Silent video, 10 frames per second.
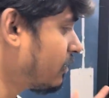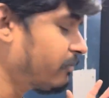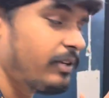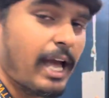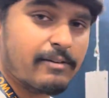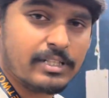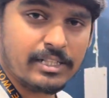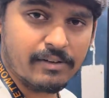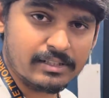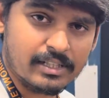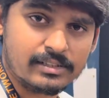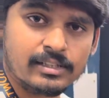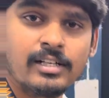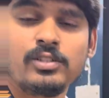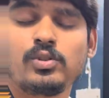we have the devices.
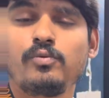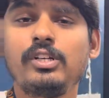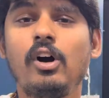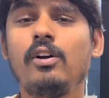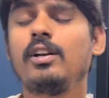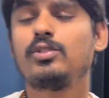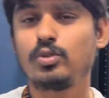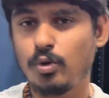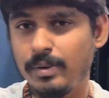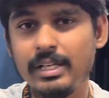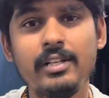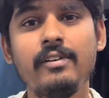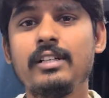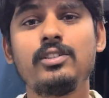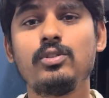So we order so many
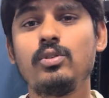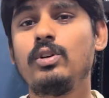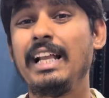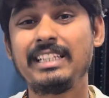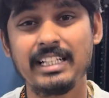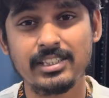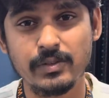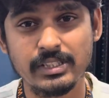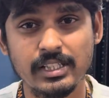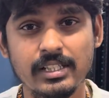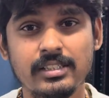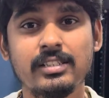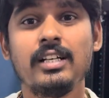devices, L3 switches,